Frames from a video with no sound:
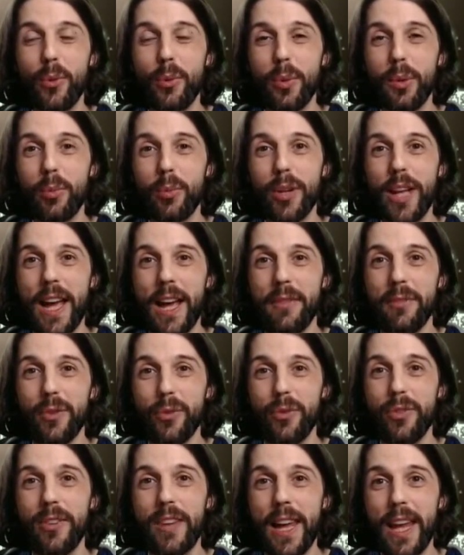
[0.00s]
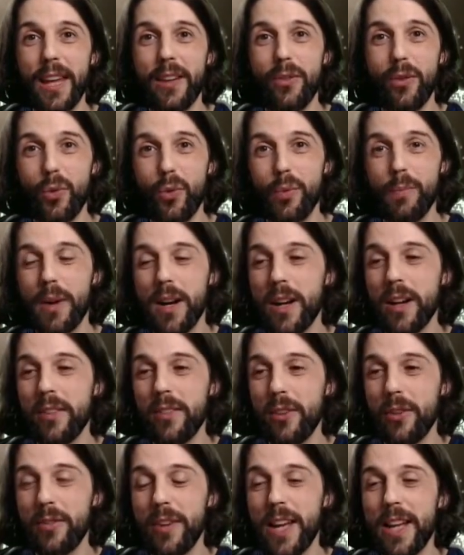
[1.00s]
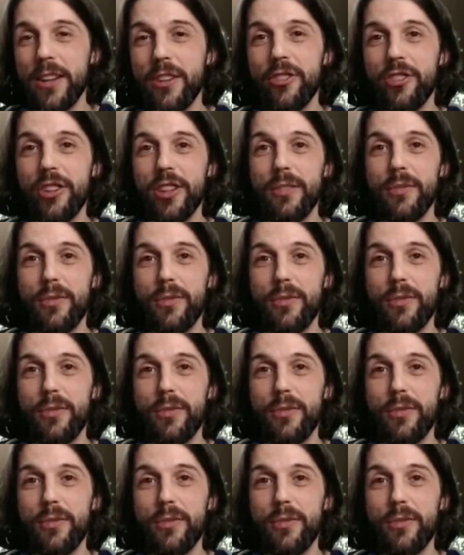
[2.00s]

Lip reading: would have to take 2 bars of energy